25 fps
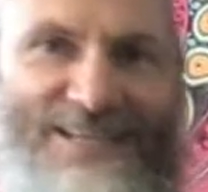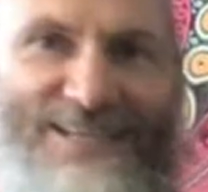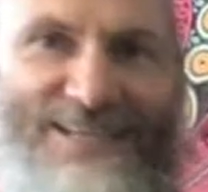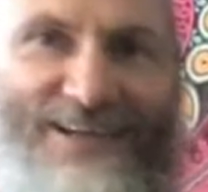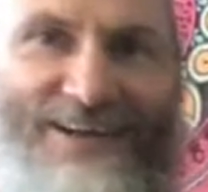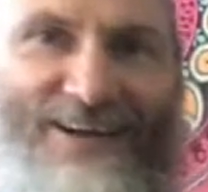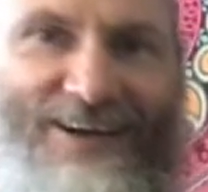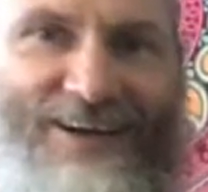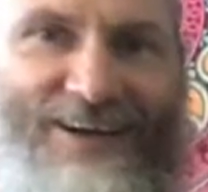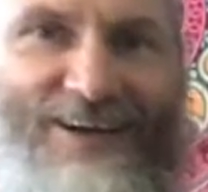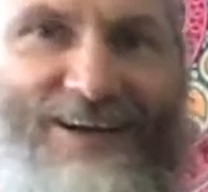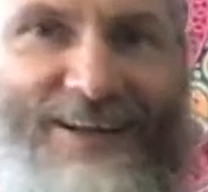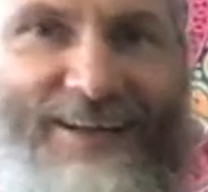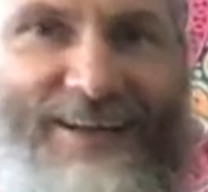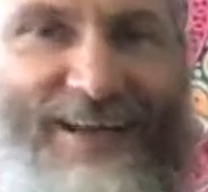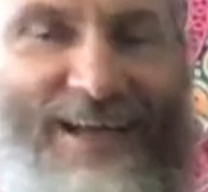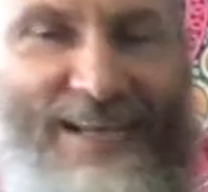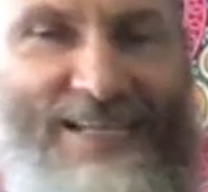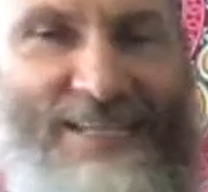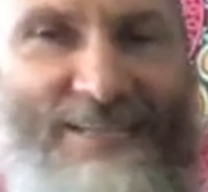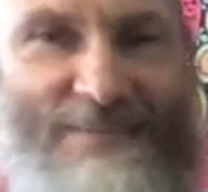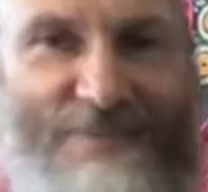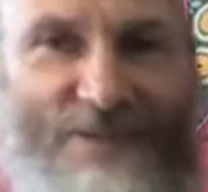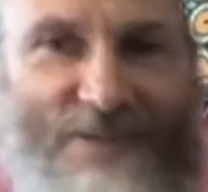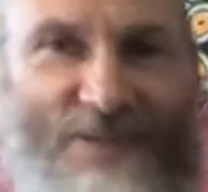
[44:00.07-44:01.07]
and all
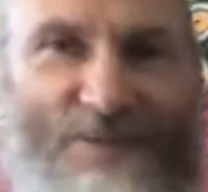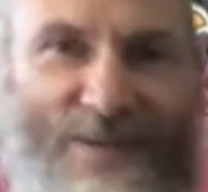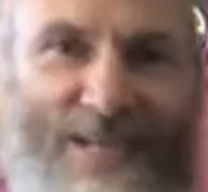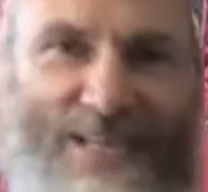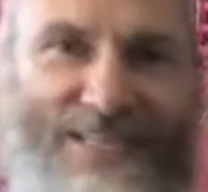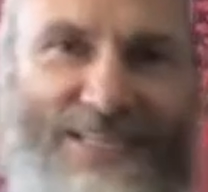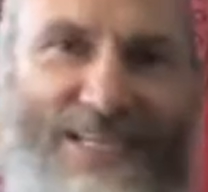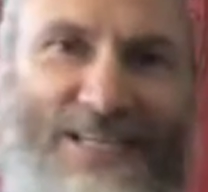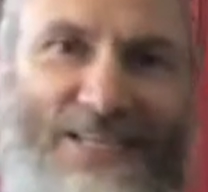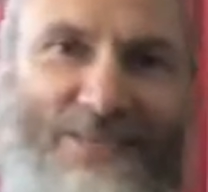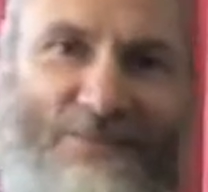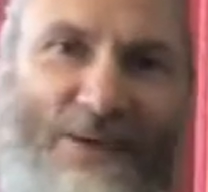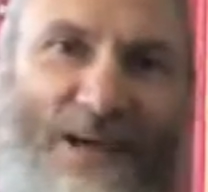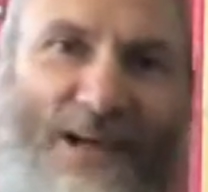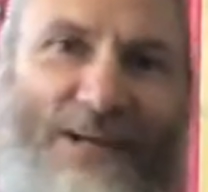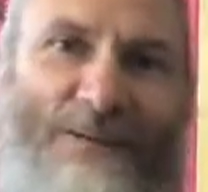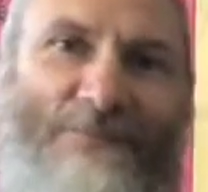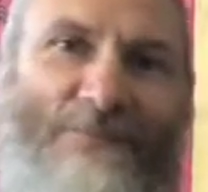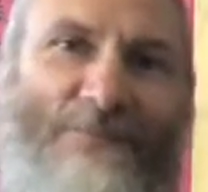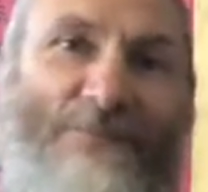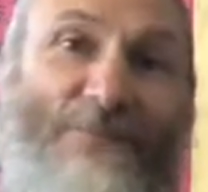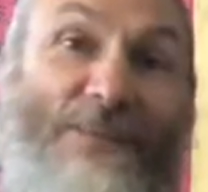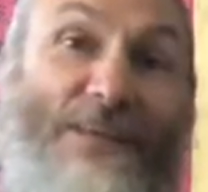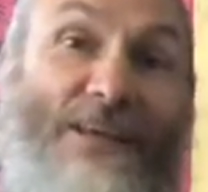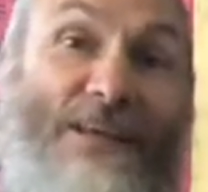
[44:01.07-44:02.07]
kinds of sweets as well.
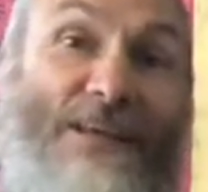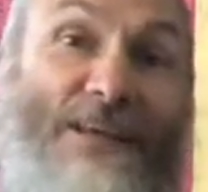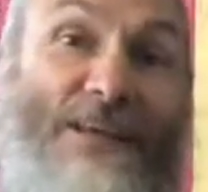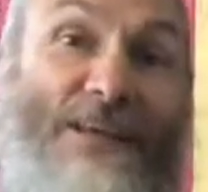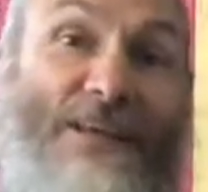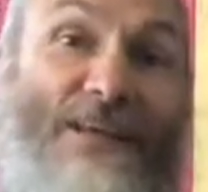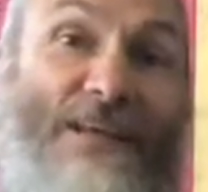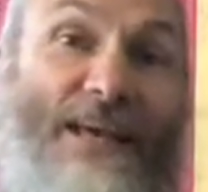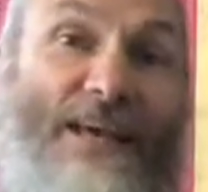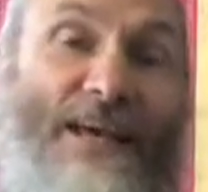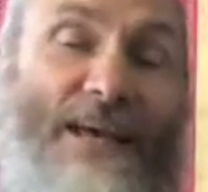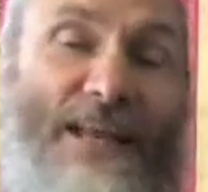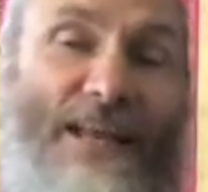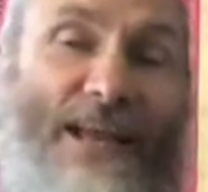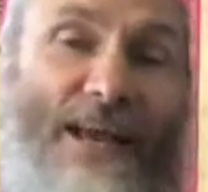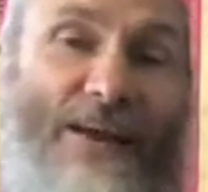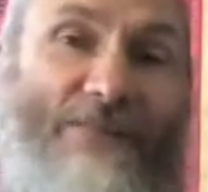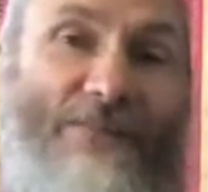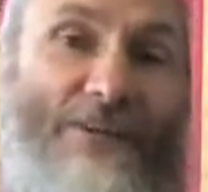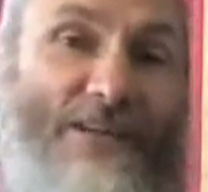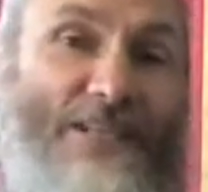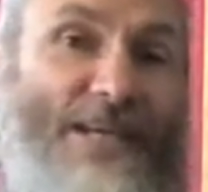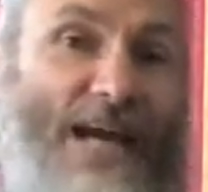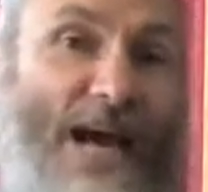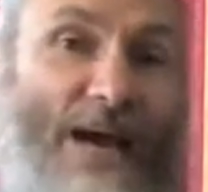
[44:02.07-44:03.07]

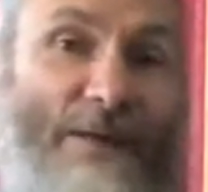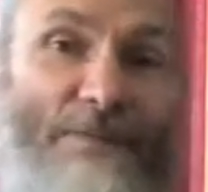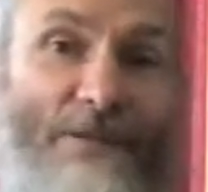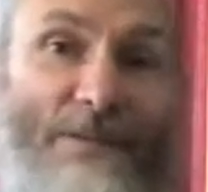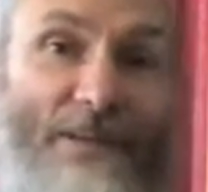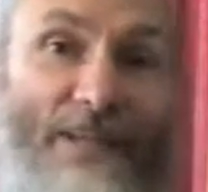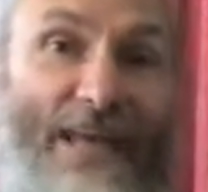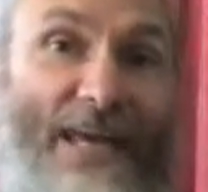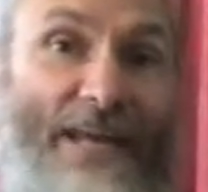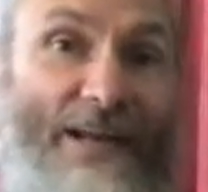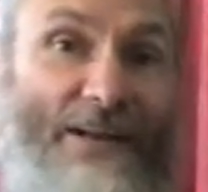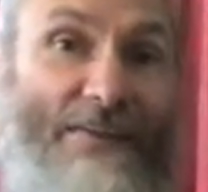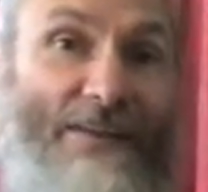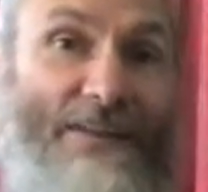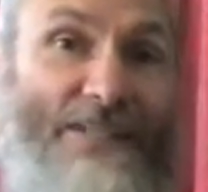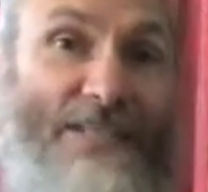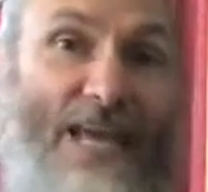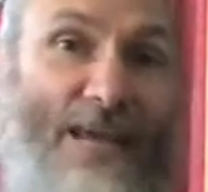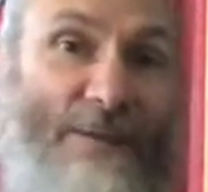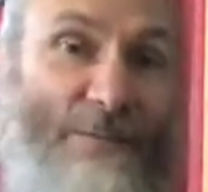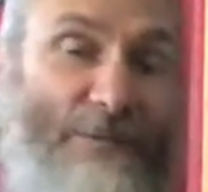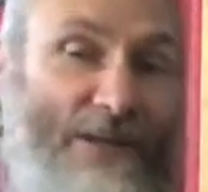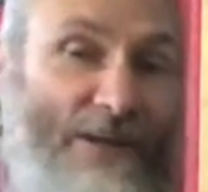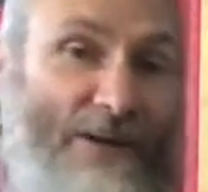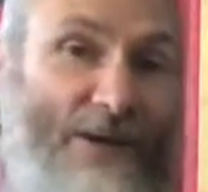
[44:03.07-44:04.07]
Every time you lay it on the
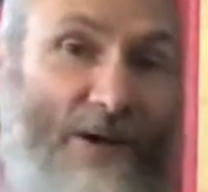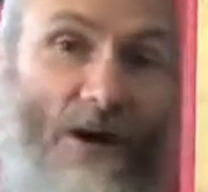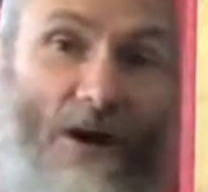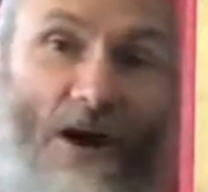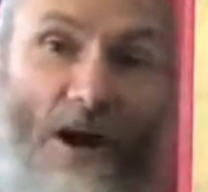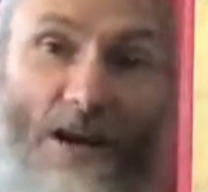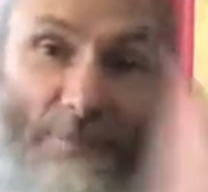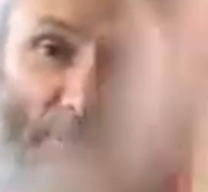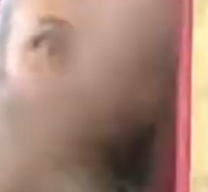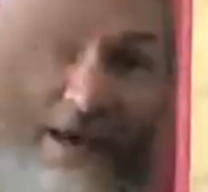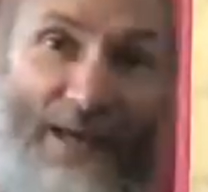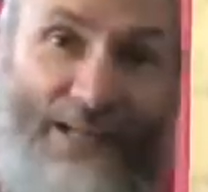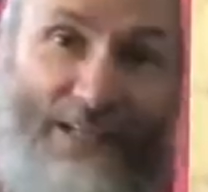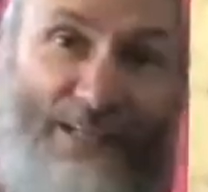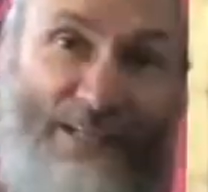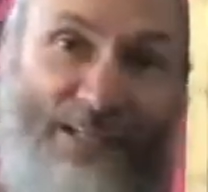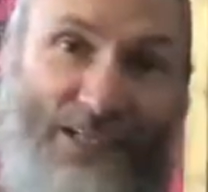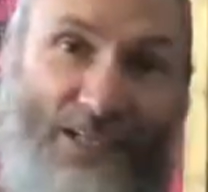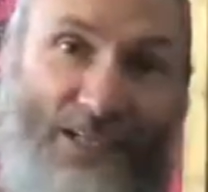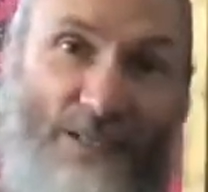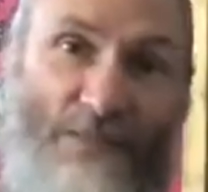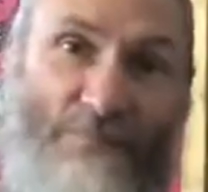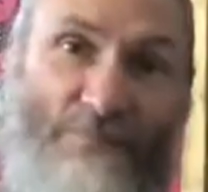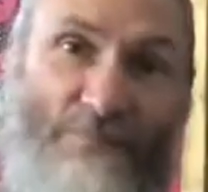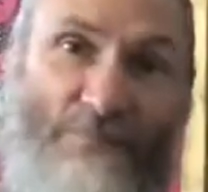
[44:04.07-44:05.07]
table, it automatically
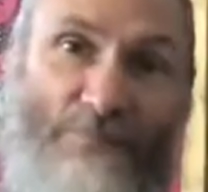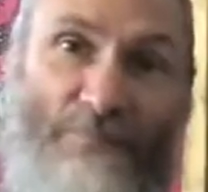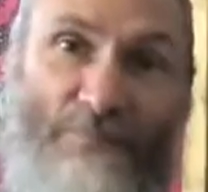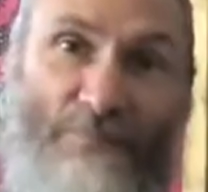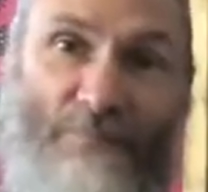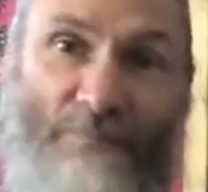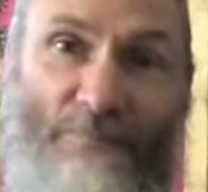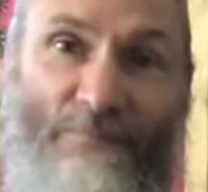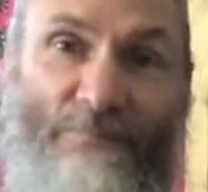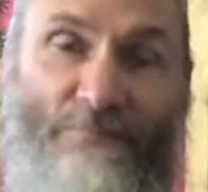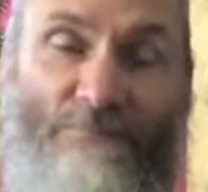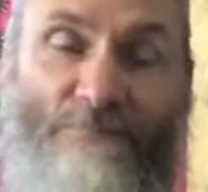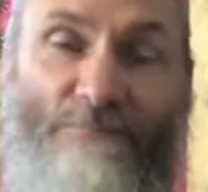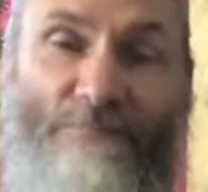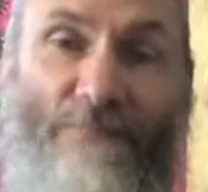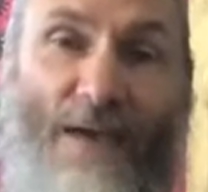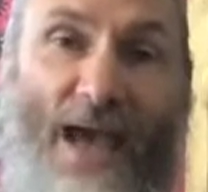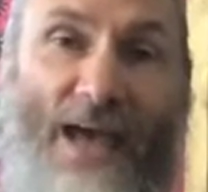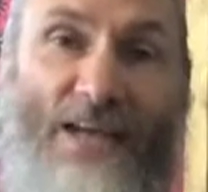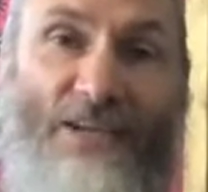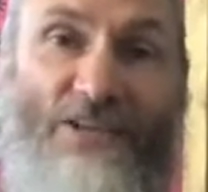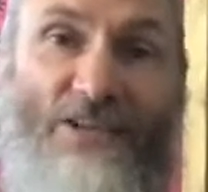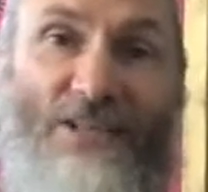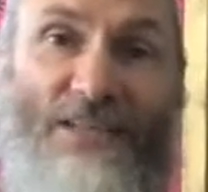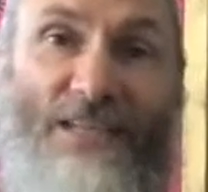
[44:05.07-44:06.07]
just
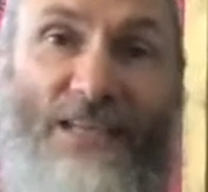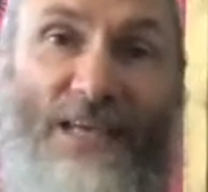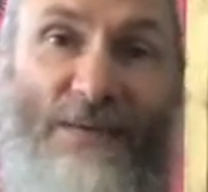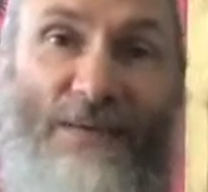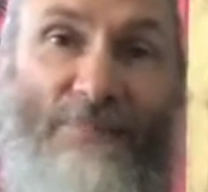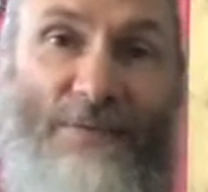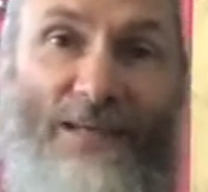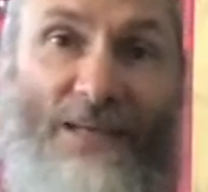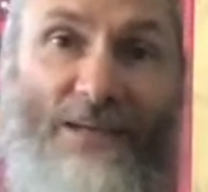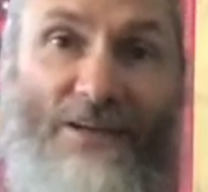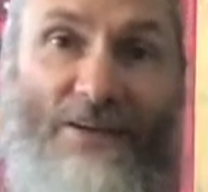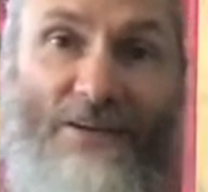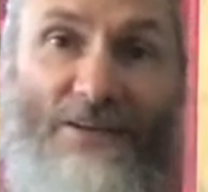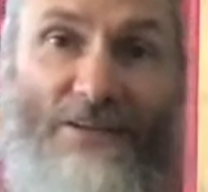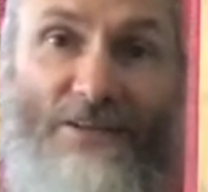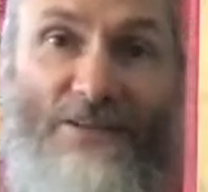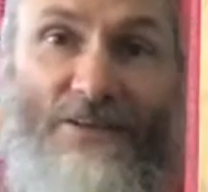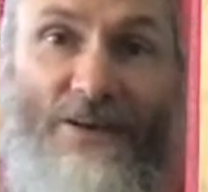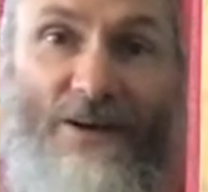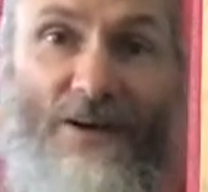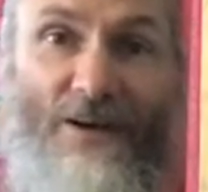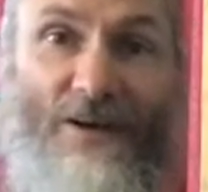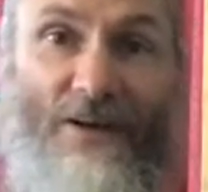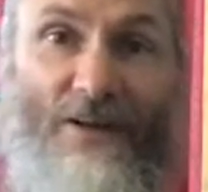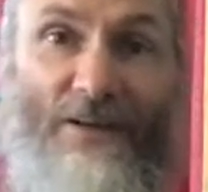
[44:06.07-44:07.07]
magically appears
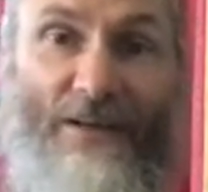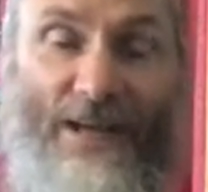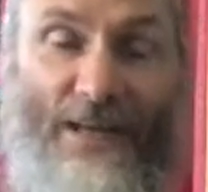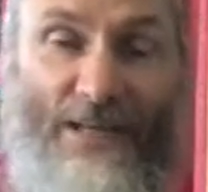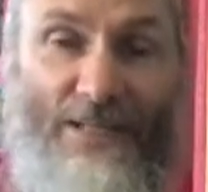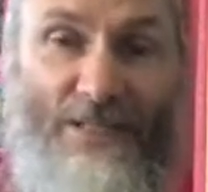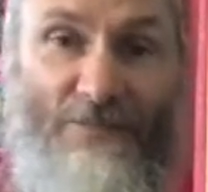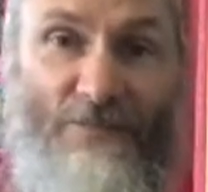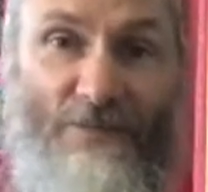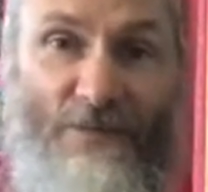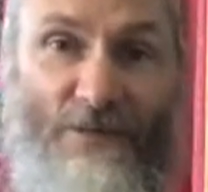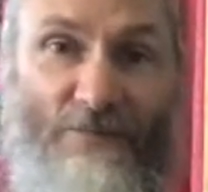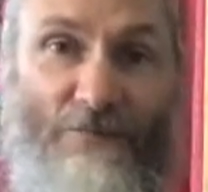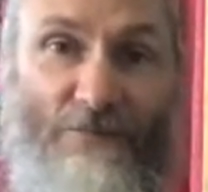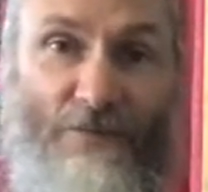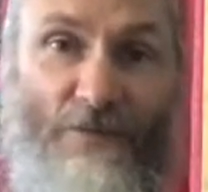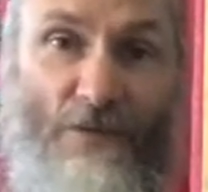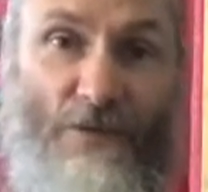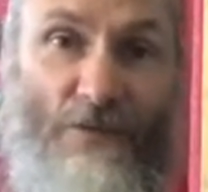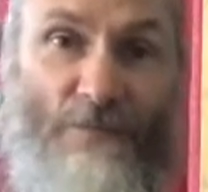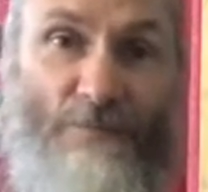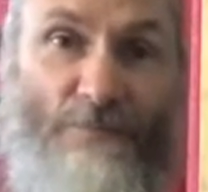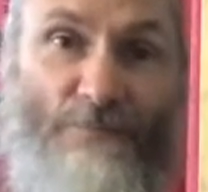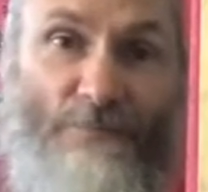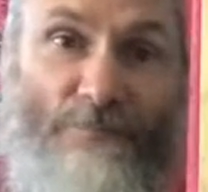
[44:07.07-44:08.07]
all kinds of good
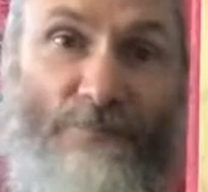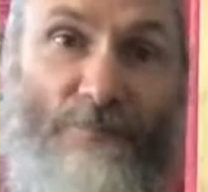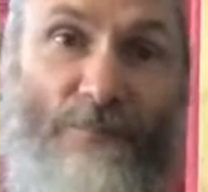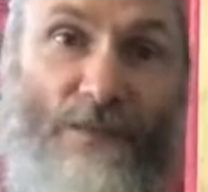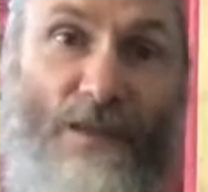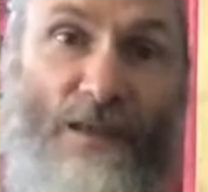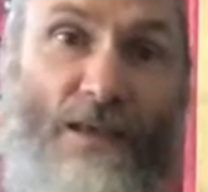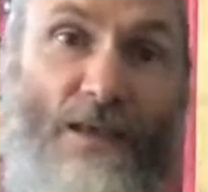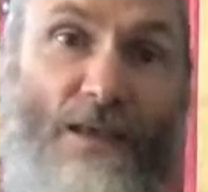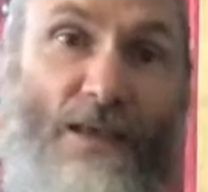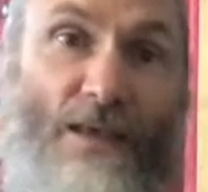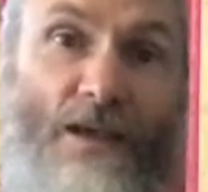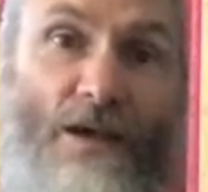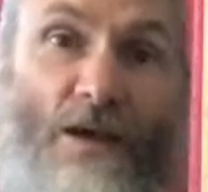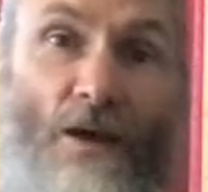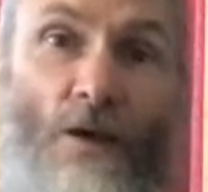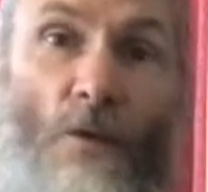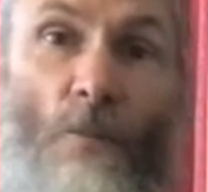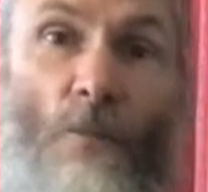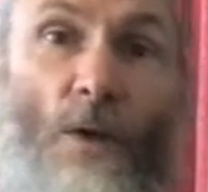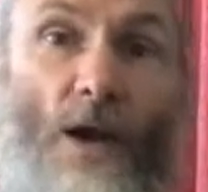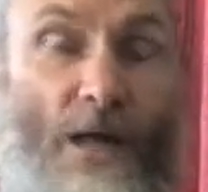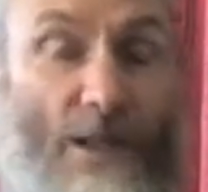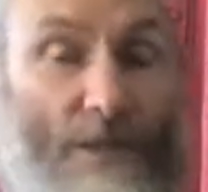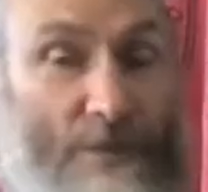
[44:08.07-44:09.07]
food.
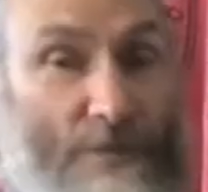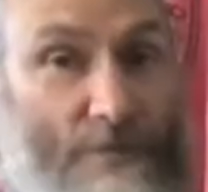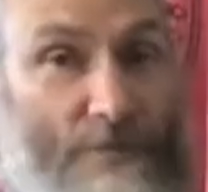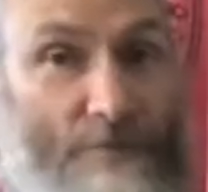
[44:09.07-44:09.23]
Well,